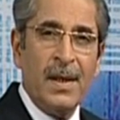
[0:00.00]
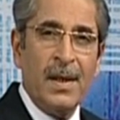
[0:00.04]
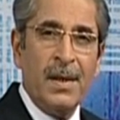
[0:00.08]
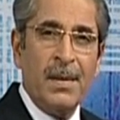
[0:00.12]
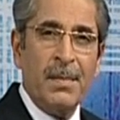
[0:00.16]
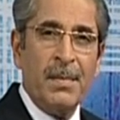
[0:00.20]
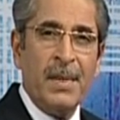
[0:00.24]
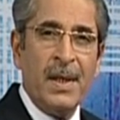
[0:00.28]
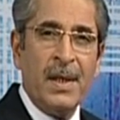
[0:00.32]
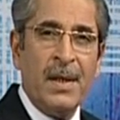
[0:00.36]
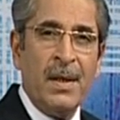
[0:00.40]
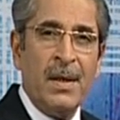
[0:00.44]

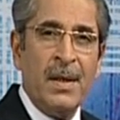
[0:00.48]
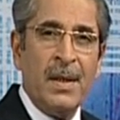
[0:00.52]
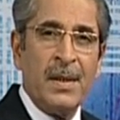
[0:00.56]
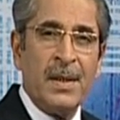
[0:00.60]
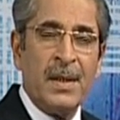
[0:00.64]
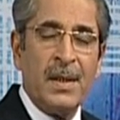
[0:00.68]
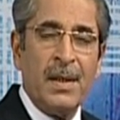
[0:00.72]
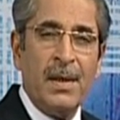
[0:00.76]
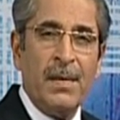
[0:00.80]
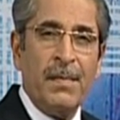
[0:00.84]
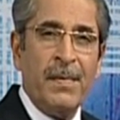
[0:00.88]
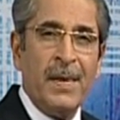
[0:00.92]

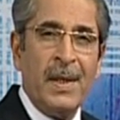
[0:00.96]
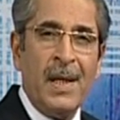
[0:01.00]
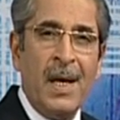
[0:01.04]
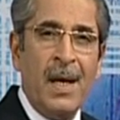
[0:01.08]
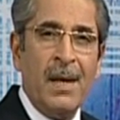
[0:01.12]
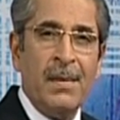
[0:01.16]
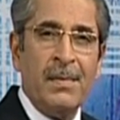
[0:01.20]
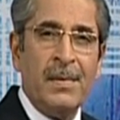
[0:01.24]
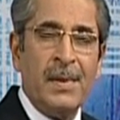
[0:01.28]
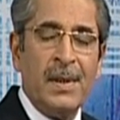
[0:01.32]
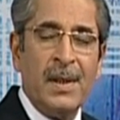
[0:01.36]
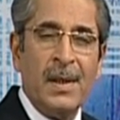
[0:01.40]
Because
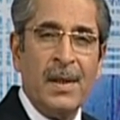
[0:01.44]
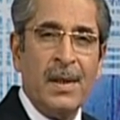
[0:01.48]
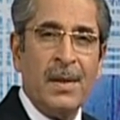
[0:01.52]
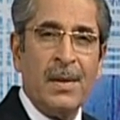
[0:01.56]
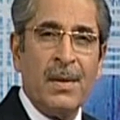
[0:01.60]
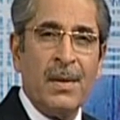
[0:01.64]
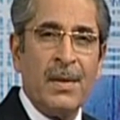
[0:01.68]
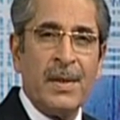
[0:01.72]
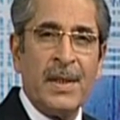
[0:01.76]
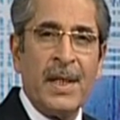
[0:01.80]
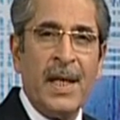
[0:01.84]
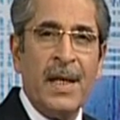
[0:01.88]
without
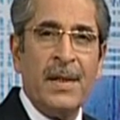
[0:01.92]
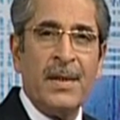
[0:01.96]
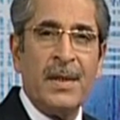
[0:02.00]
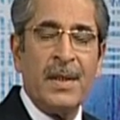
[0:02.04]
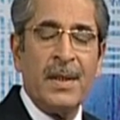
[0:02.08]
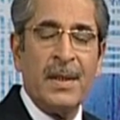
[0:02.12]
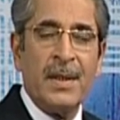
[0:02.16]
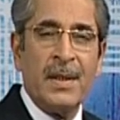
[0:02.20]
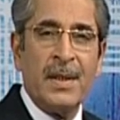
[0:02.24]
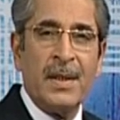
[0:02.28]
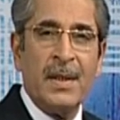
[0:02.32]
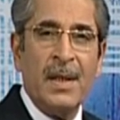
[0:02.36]
those
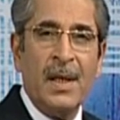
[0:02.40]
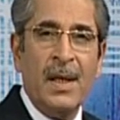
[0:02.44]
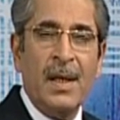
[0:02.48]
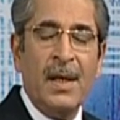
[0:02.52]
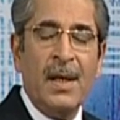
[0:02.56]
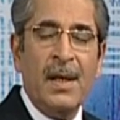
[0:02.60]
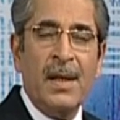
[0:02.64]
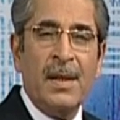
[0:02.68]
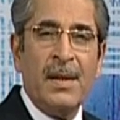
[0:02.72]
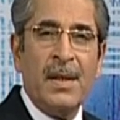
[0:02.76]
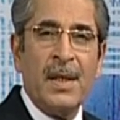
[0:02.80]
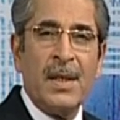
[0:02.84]
answers,
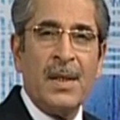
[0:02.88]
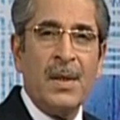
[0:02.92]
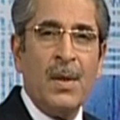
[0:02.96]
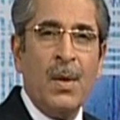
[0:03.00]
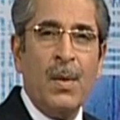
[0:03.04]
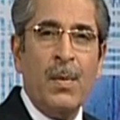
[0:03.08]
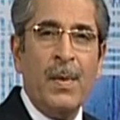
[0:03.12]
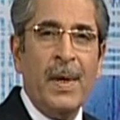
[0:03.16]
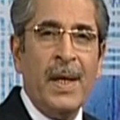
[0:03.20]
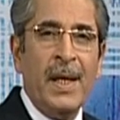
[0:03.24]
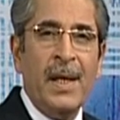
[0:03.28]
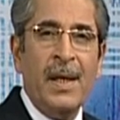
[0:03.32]
there's no
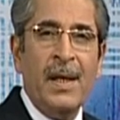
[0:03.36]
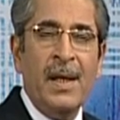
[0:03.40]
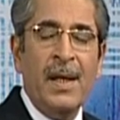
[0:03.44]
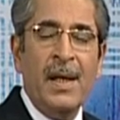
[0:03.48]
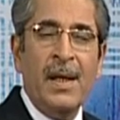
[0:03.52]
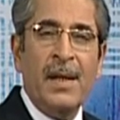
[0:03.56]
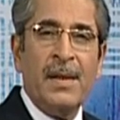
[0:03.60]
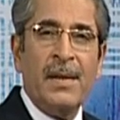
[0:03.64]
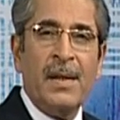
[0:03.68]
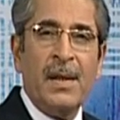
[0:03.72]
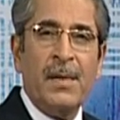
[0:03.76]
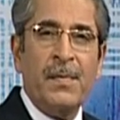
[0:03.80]
way
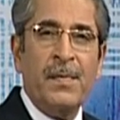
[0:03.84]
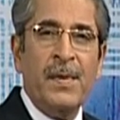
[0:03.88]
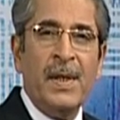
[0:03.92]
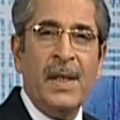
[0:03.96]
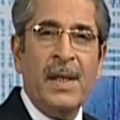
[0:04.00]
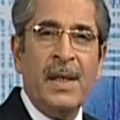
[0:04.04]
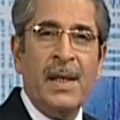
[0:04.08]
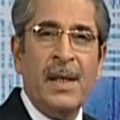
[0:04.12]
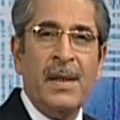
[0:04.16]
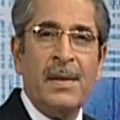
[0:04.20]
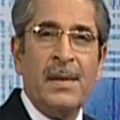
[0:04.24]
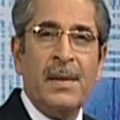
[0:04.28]
that we
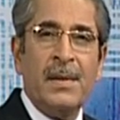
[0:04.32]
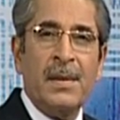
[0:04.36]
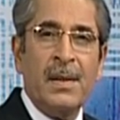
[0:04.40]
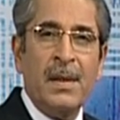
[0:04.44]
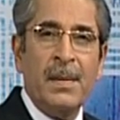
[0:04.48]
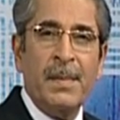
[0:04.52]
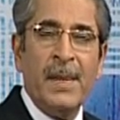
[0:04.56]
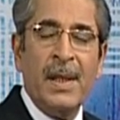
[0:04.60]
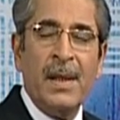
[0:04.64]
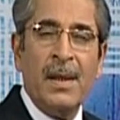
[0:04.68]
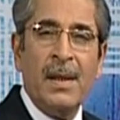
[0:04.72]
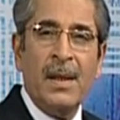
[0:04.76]
can
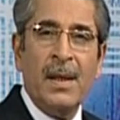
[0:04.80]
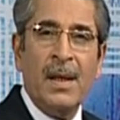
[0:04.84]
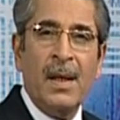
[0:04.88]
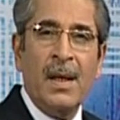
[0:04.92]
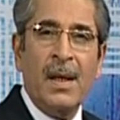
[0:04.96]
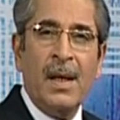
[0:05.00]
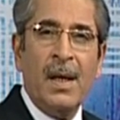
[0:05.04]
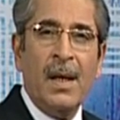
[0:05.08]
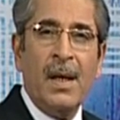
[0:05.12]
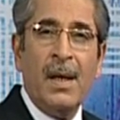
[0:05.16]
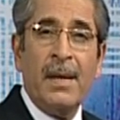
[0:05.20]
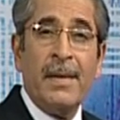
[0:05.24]
determine
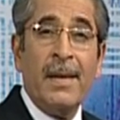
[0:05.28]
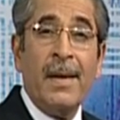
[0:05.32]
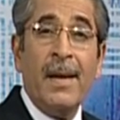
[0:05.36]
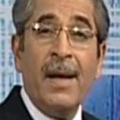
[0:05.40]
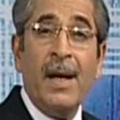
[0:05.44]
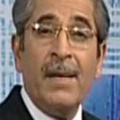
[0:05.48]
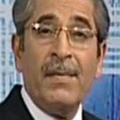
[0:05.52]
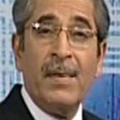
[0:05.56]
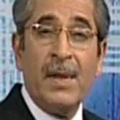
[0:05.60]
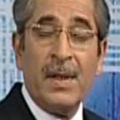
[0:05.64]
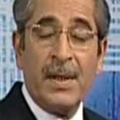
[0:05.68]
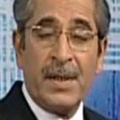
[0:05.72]
uh, the
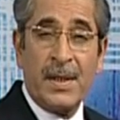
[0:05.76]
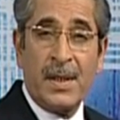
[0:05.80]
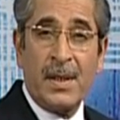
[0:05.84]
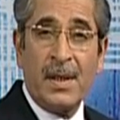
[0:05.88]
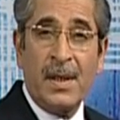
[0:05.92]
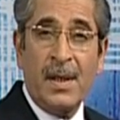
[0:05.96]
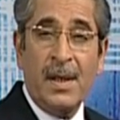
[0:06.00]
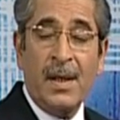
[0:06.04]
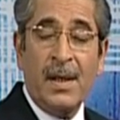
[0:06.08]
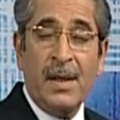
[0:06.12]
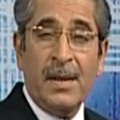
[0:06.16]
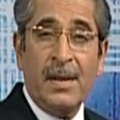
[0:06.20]
levels
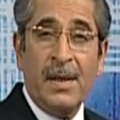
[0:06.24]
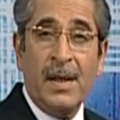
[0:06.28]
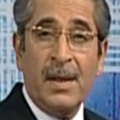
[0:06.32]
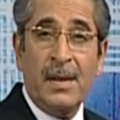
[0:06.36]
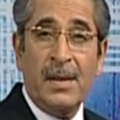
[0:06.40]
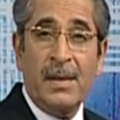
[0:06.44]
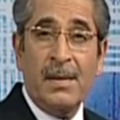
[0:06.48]
that